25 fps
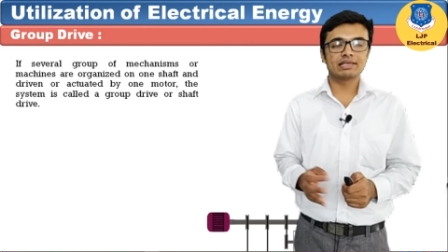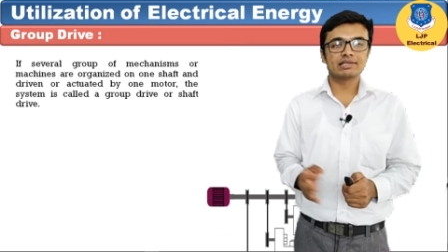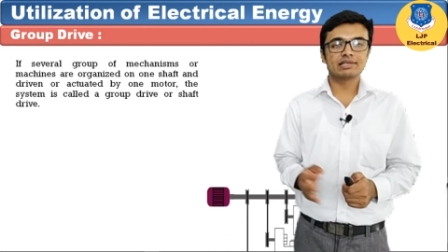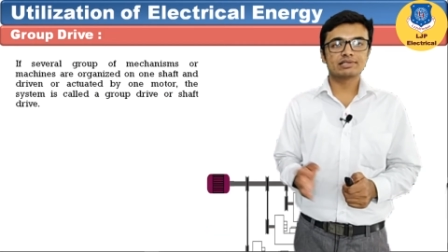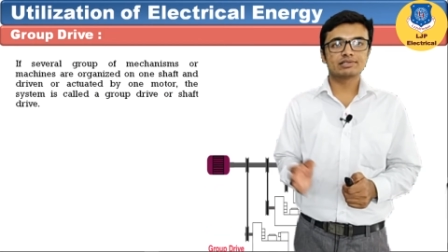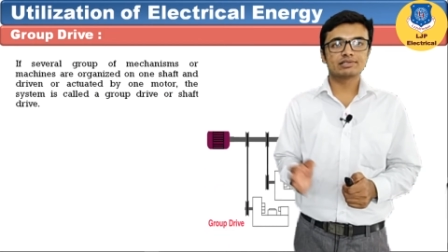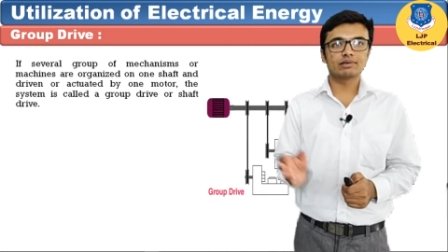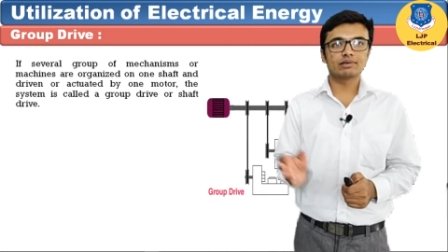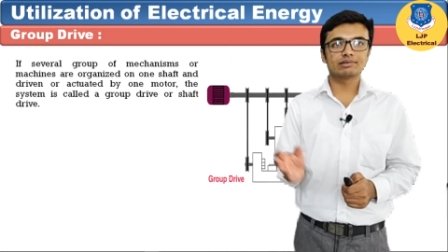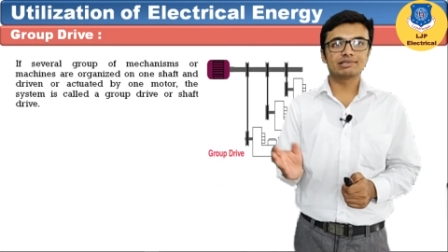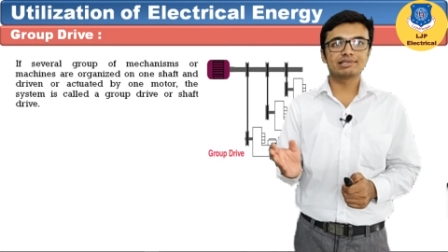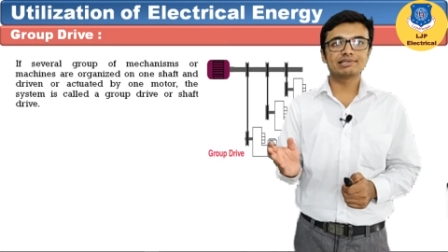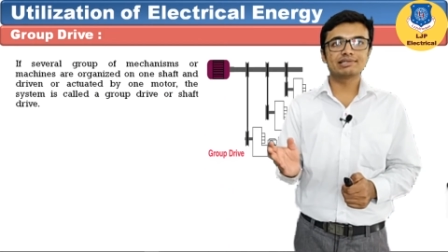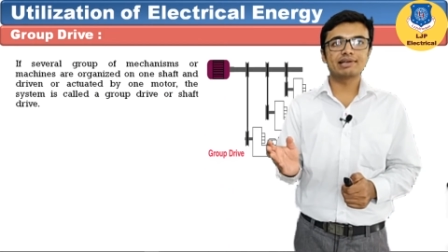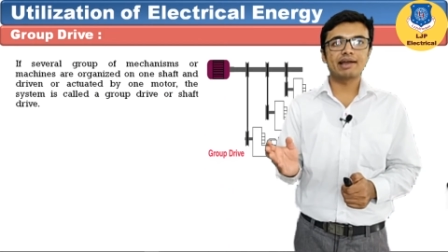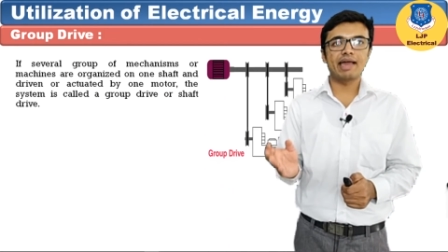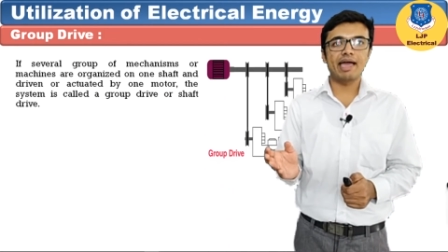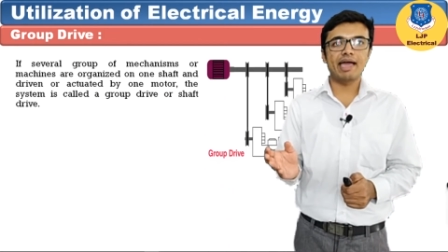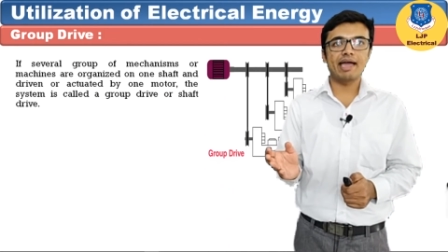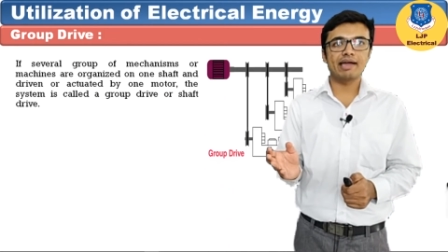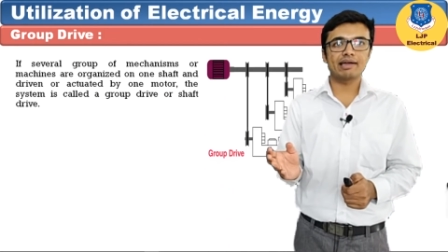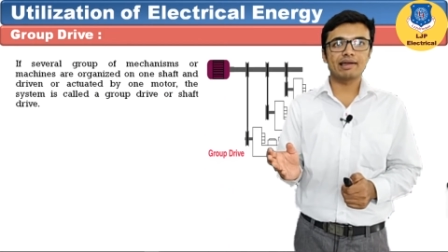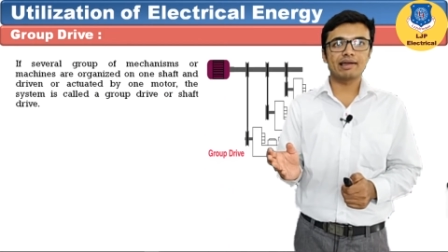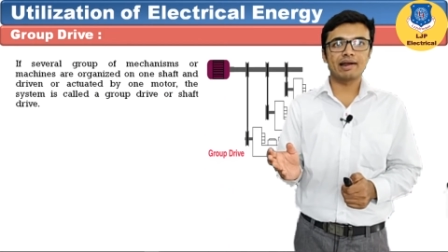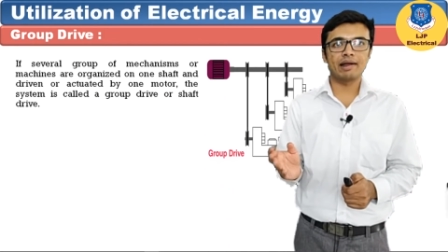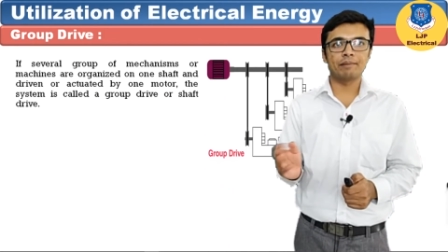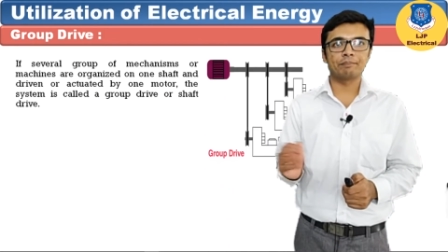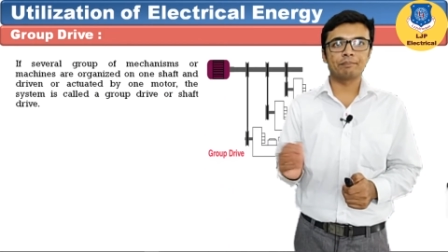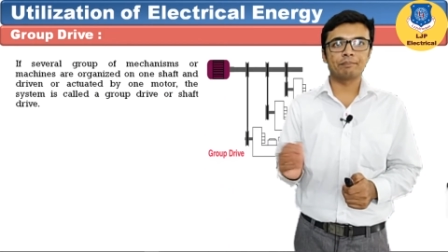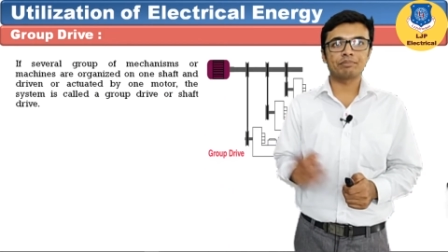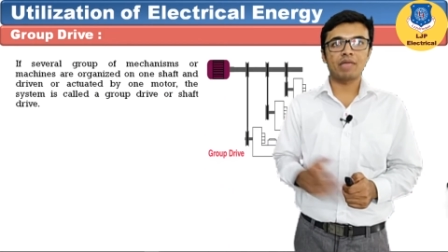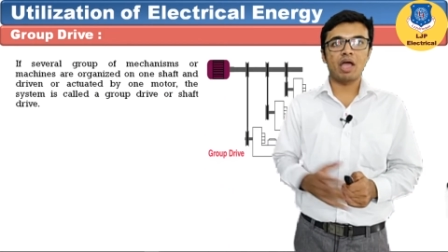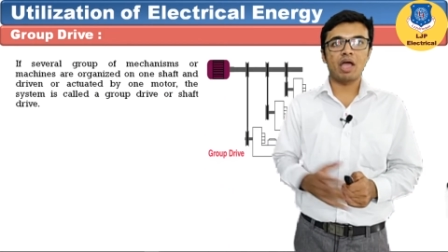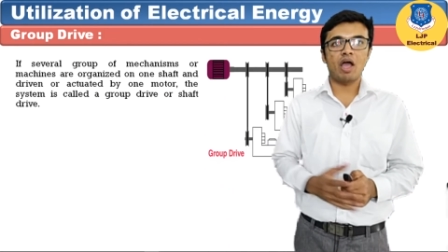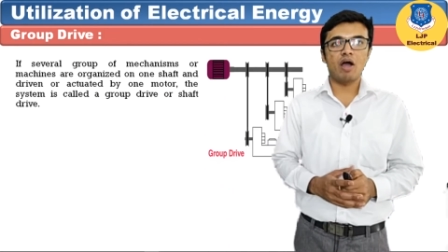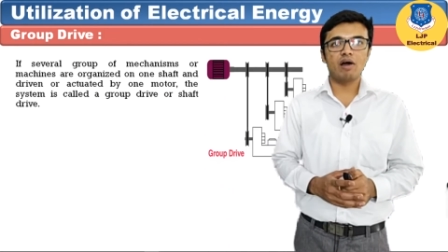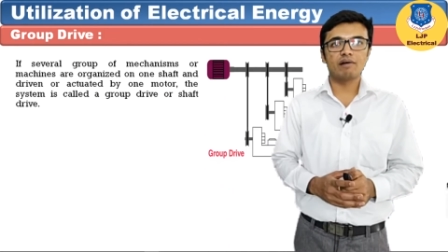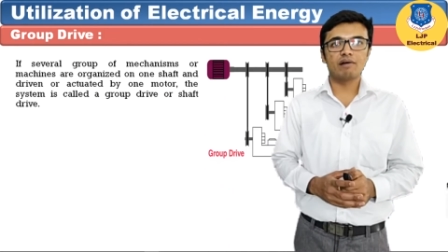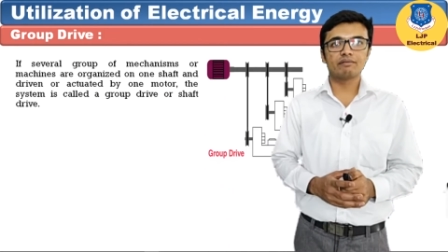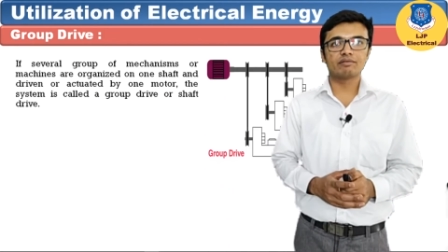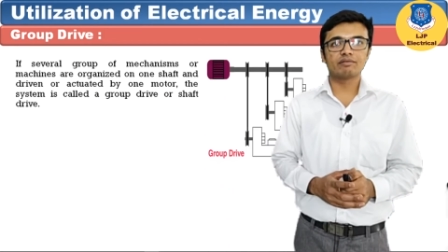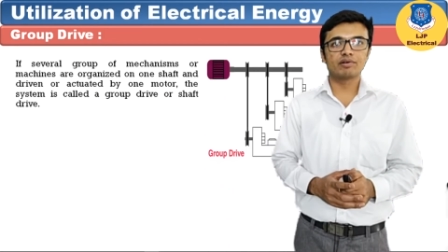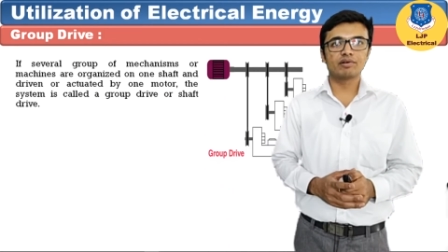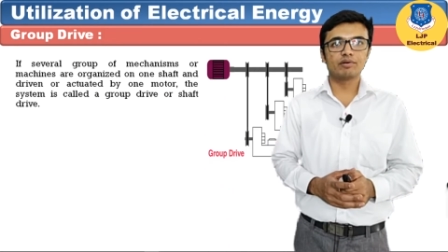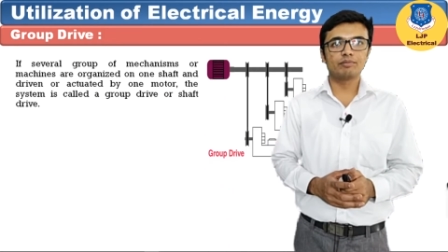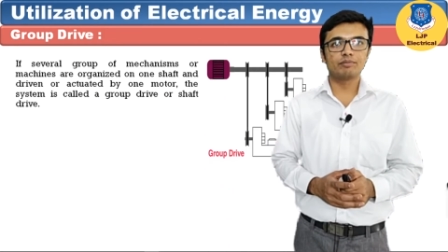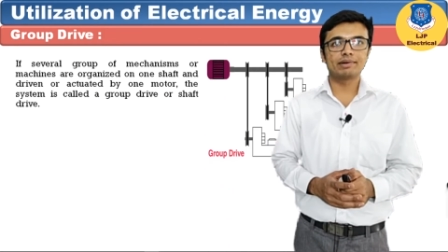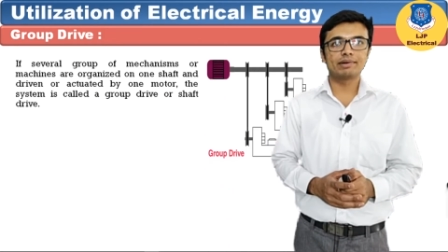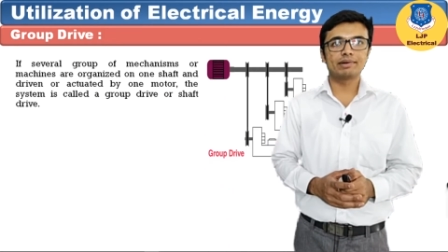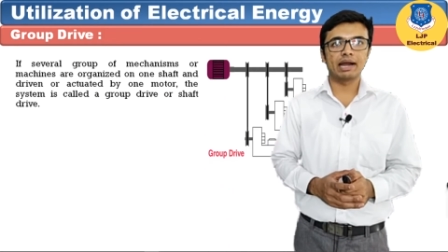So, this is a diagram of
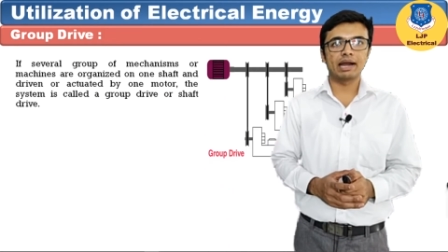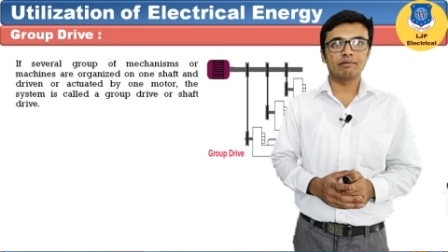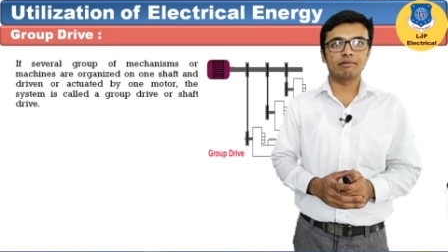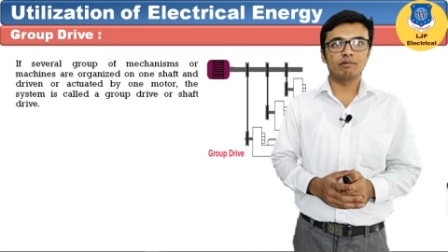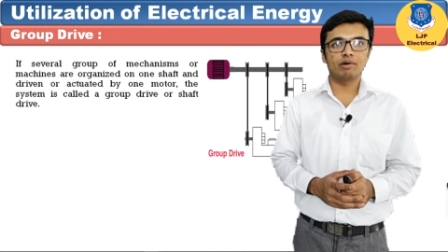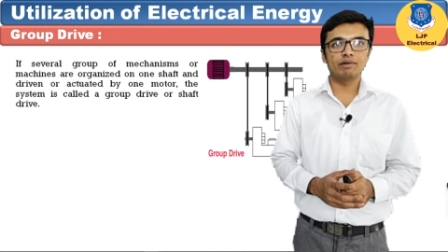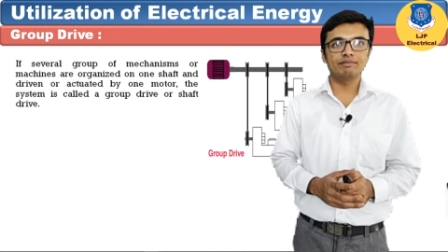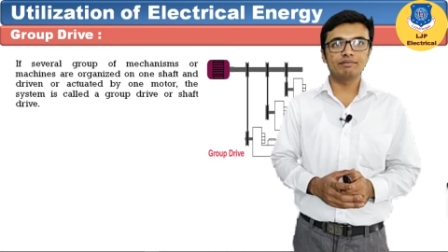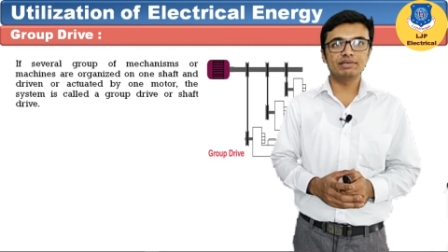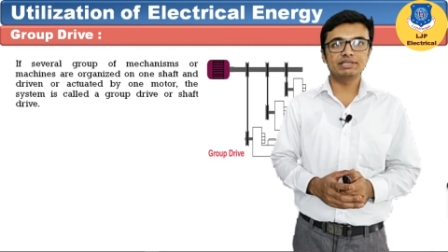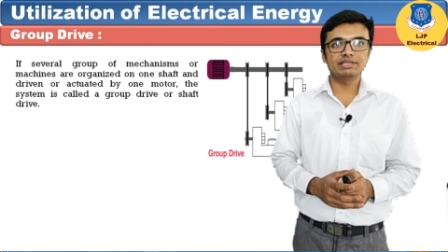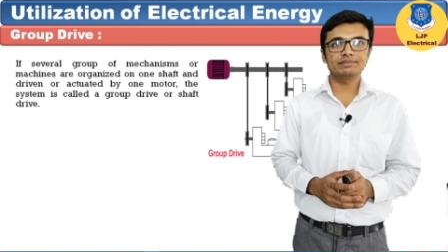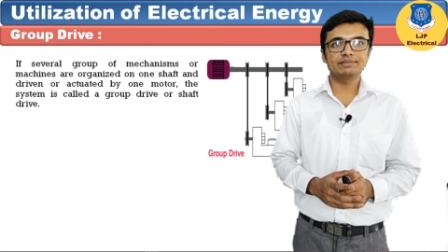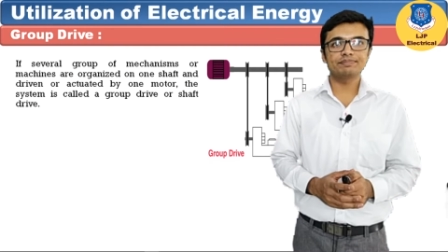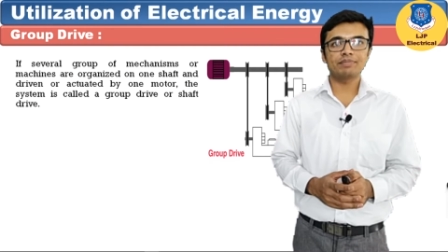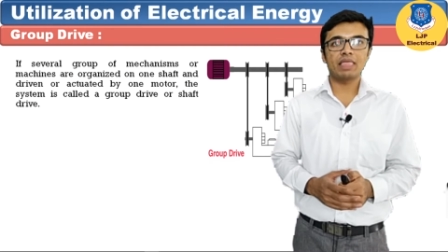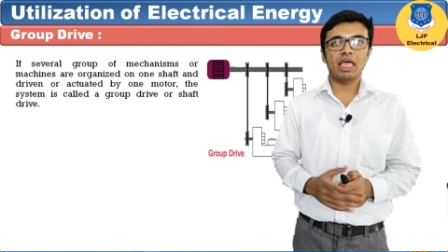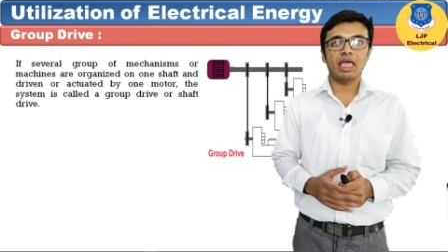group drive on which